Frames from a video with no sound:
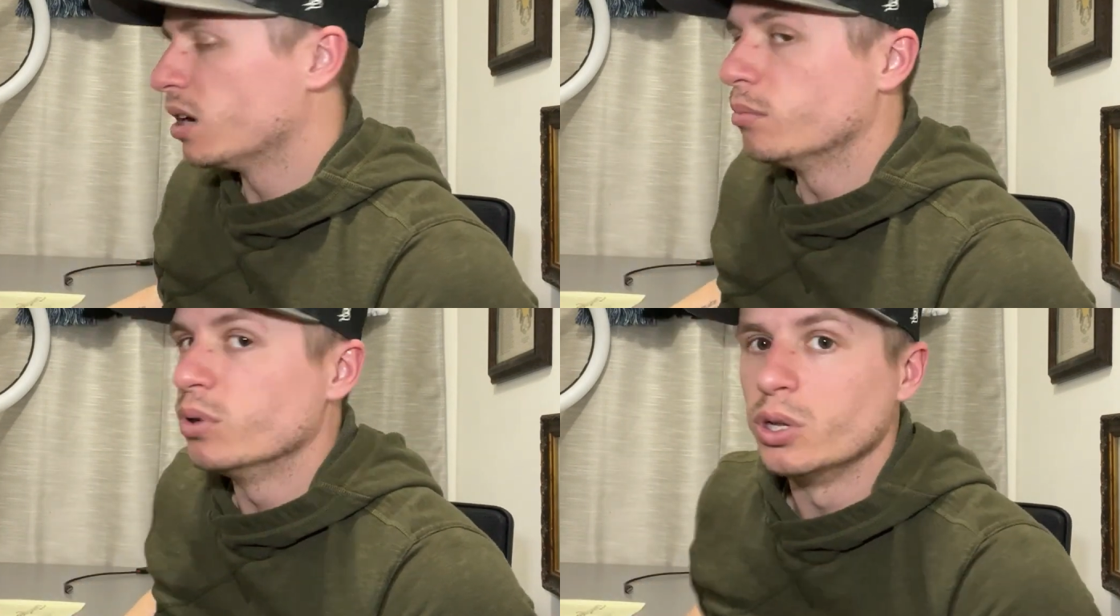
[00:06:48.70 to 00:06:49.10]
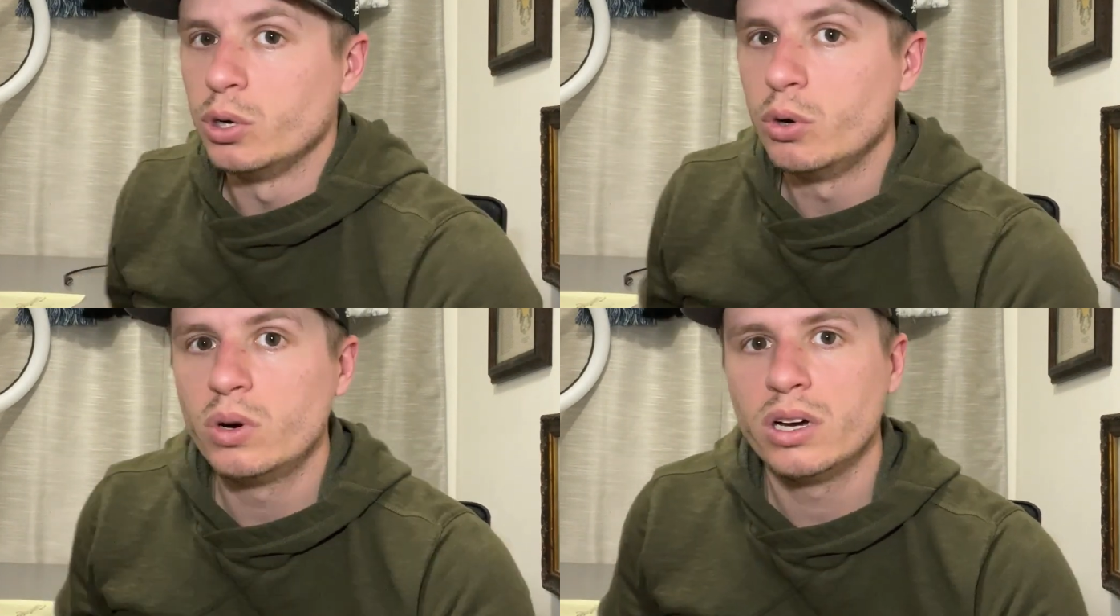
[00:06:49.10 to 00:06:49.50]

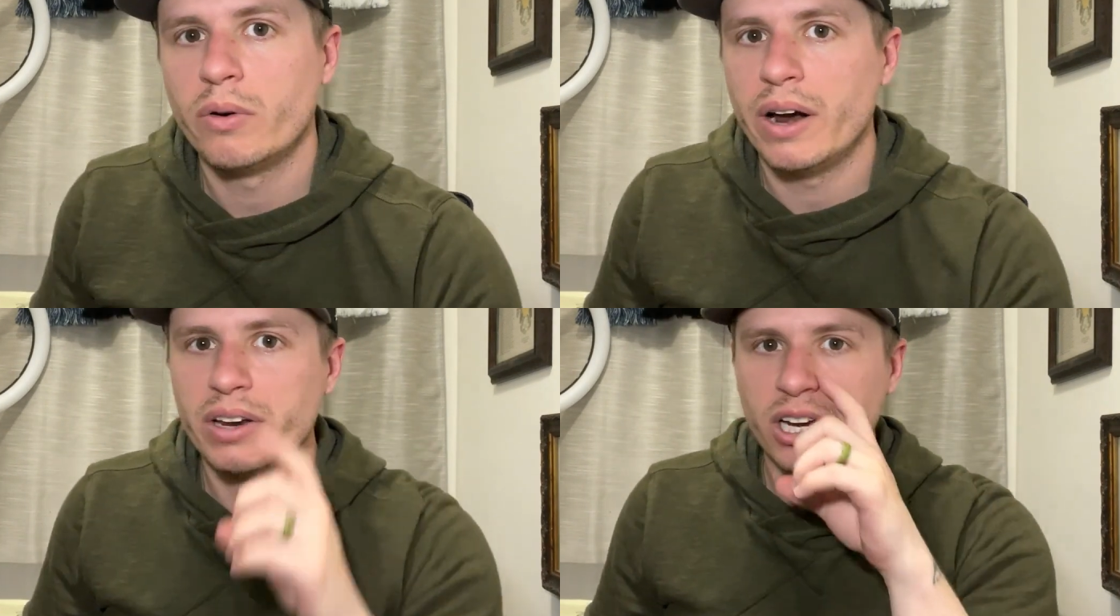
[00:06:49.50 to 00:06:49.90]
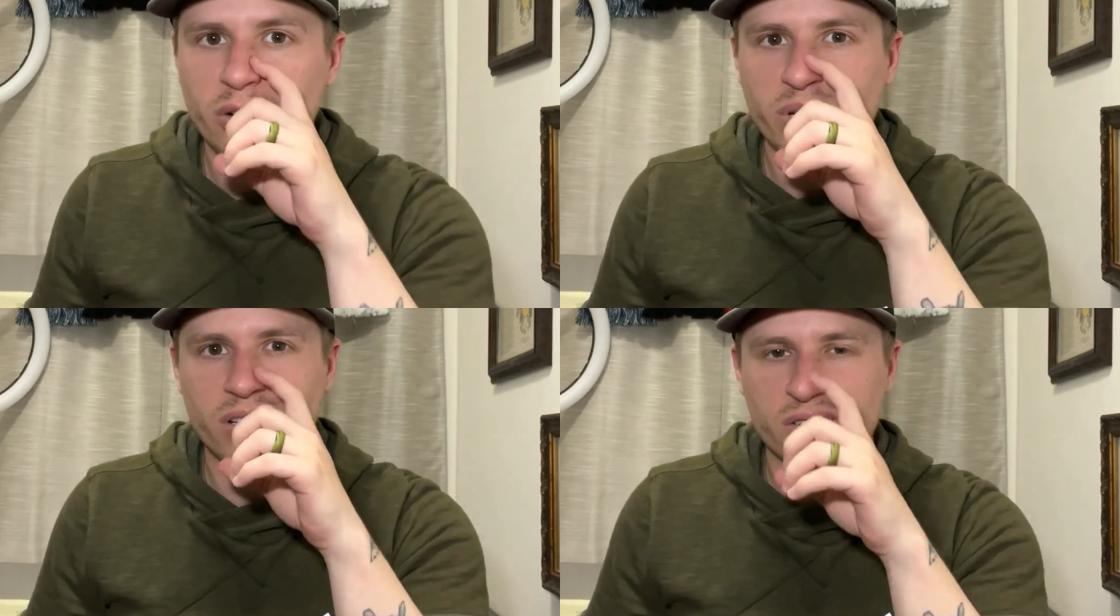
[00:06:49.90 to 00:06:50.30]
blue around here
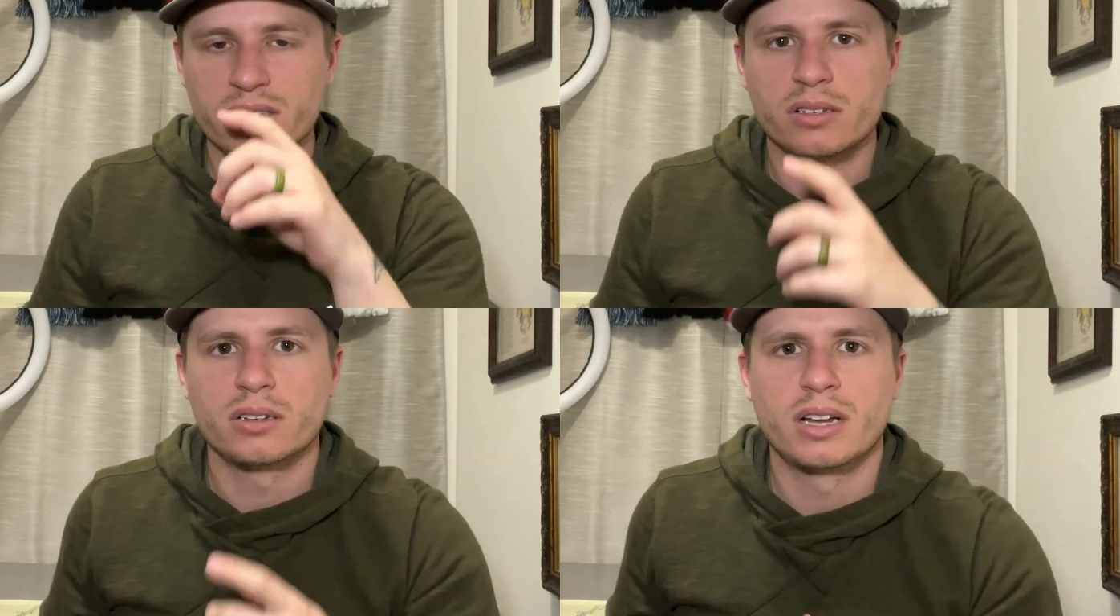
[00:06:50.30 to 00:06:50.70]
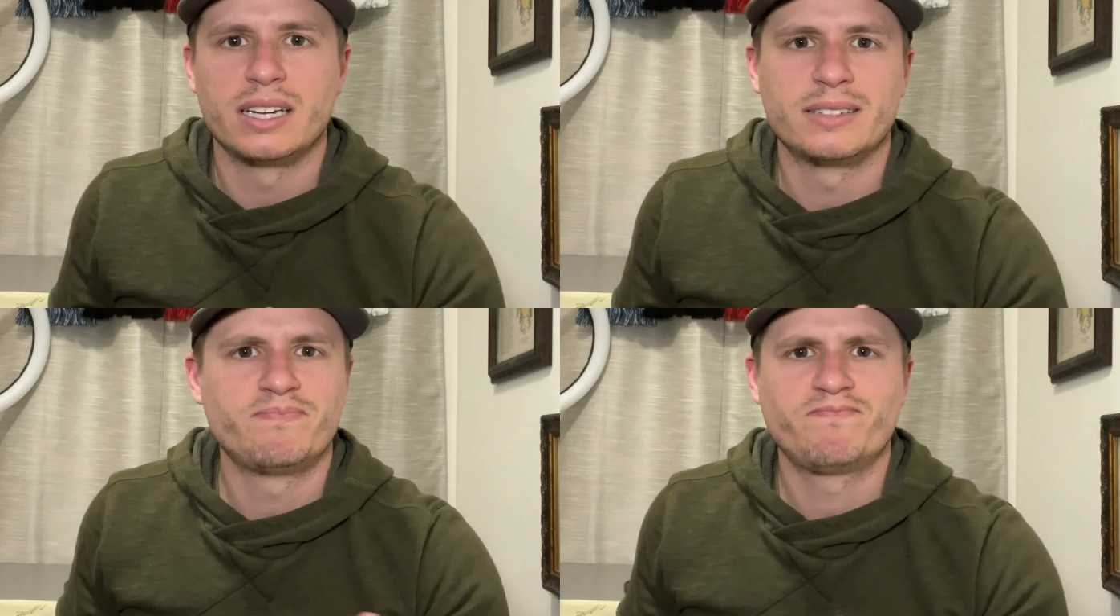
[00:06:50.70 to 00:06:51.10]
because
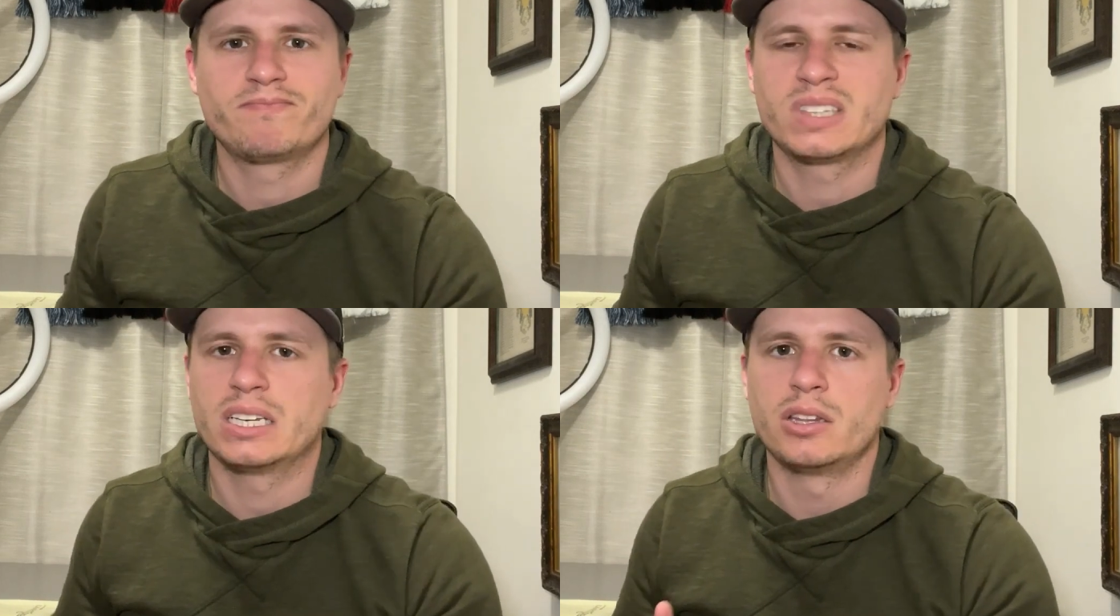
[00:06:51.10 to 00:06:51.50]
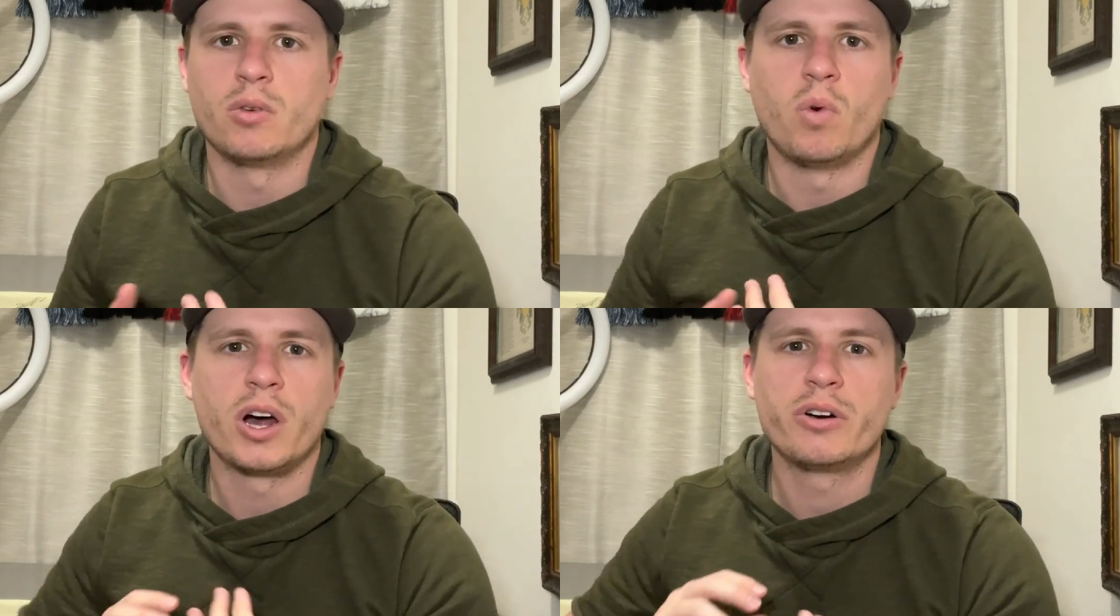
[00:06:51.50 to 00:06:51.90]
the
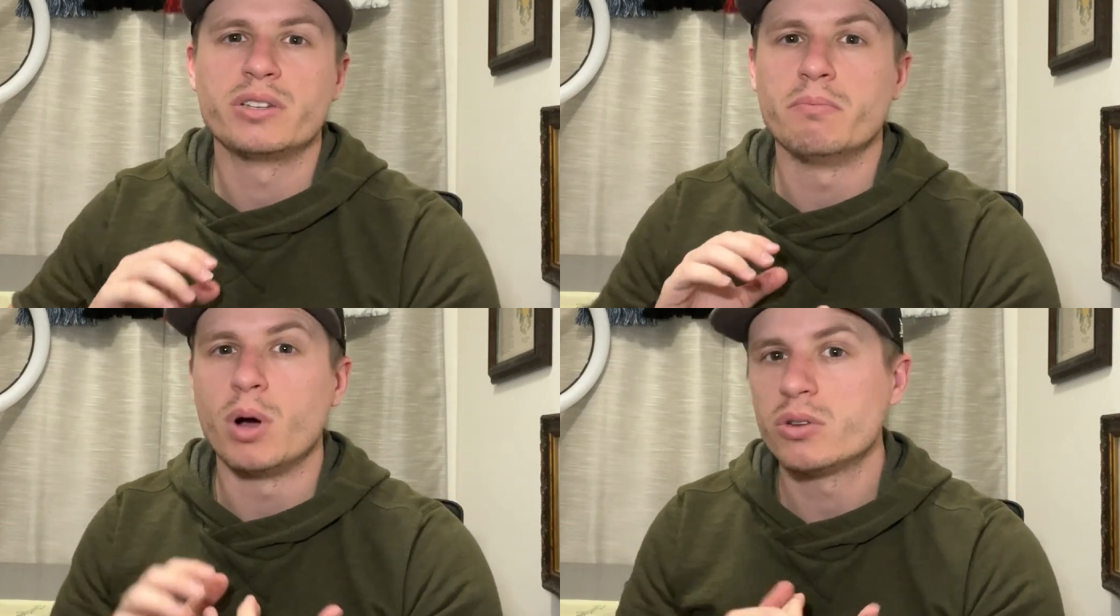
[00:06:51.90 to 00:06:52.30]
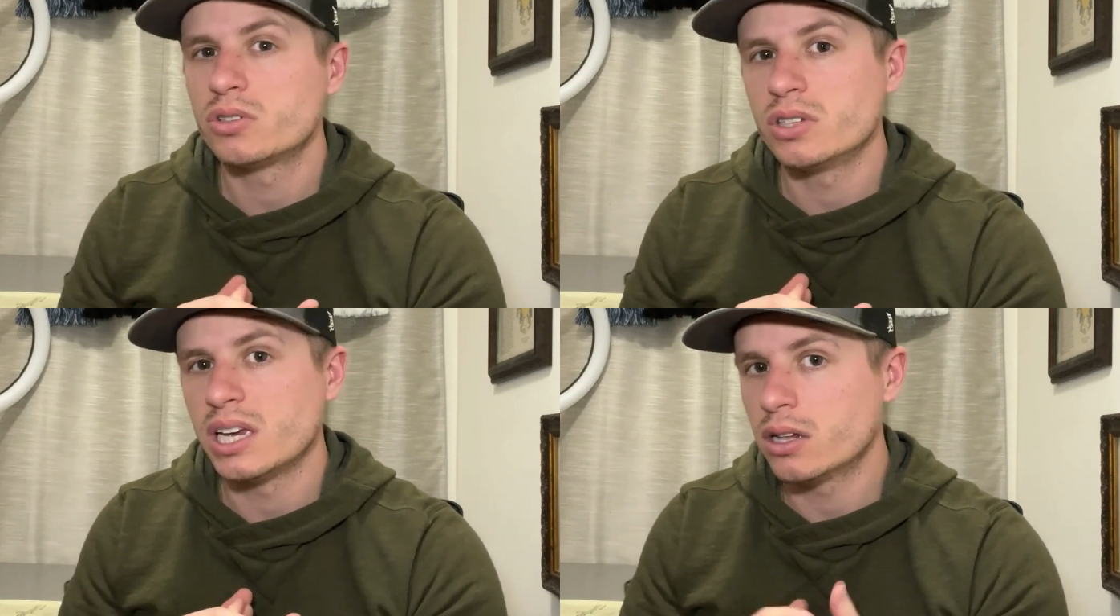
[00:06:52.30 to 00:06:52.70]
water is
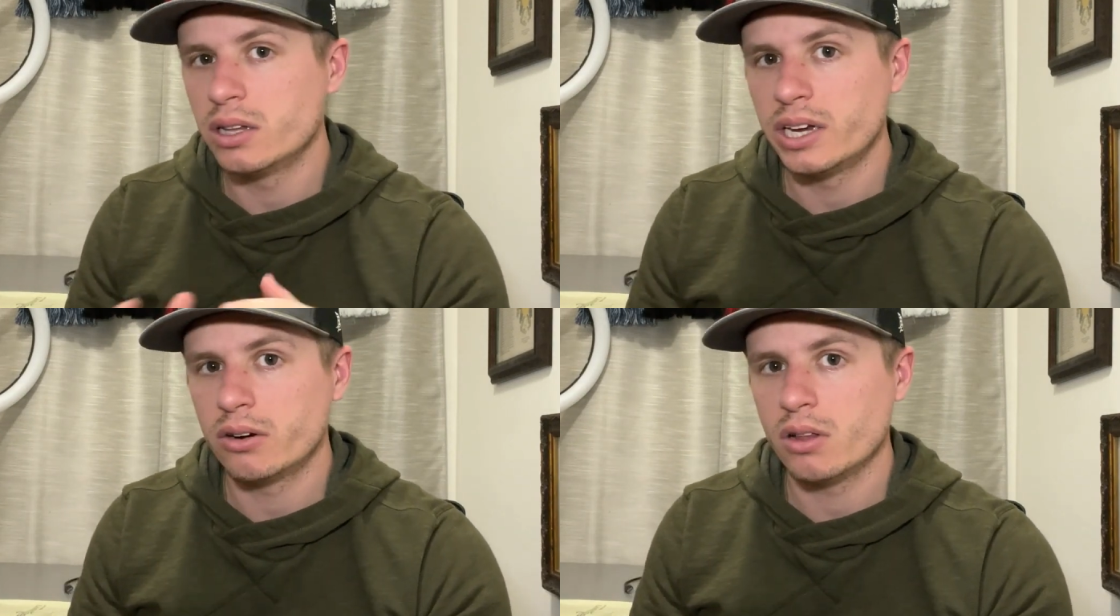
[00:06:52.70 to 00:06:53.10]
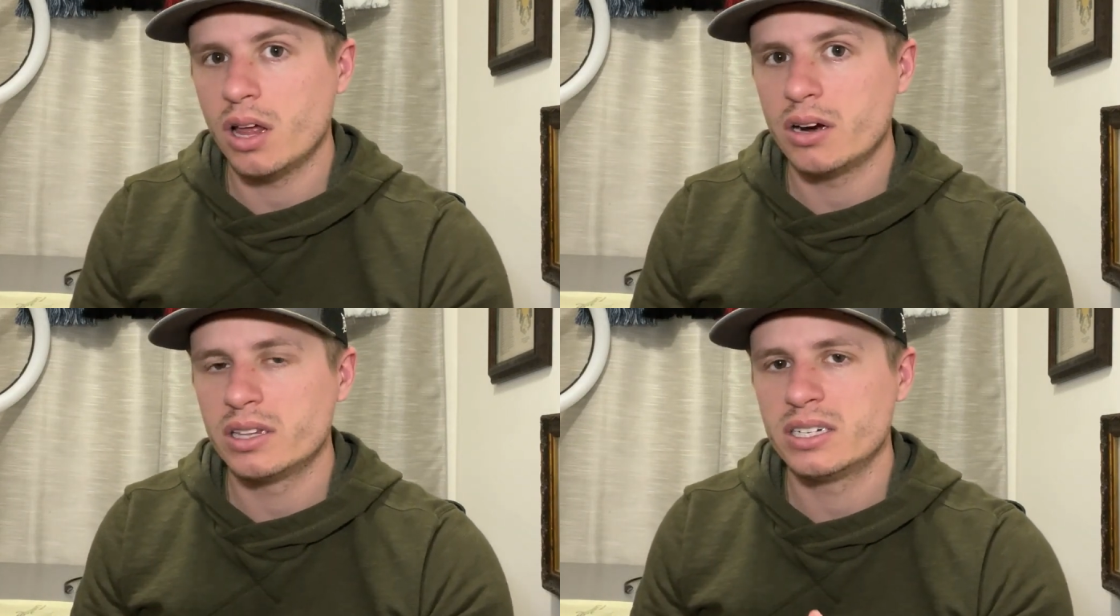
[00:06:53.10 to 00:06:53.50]
mostly clear a
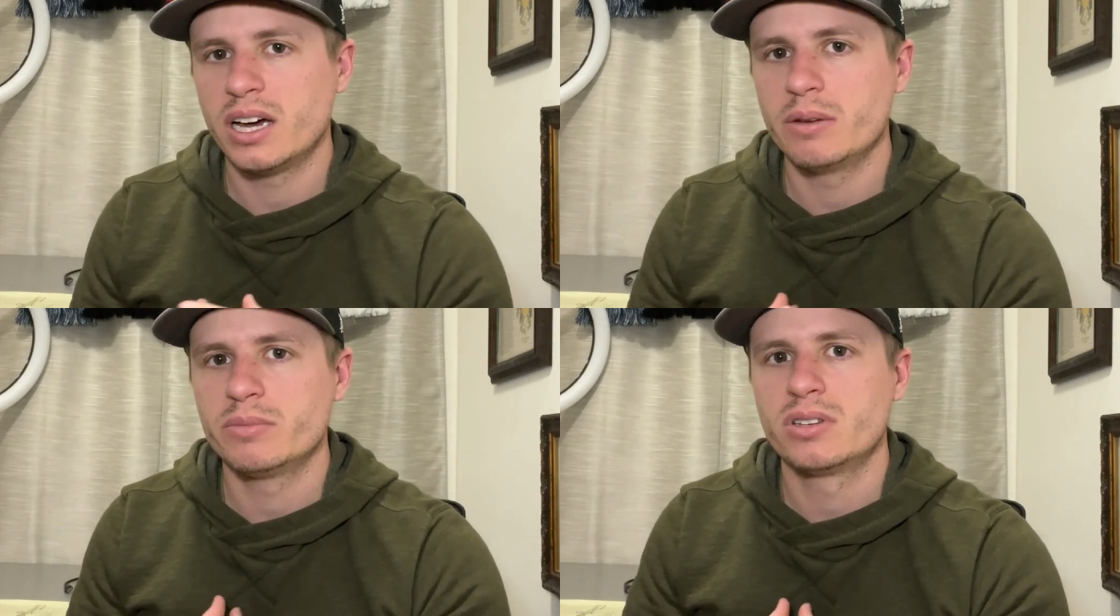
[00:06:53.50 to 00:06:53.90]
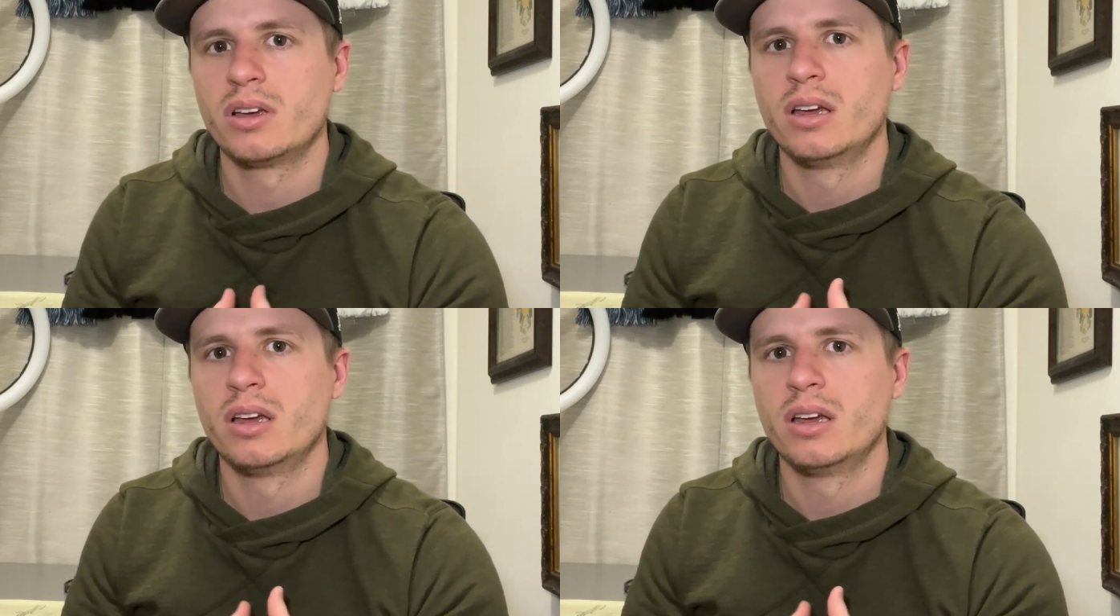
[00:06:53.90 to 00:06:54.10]
lot of the times,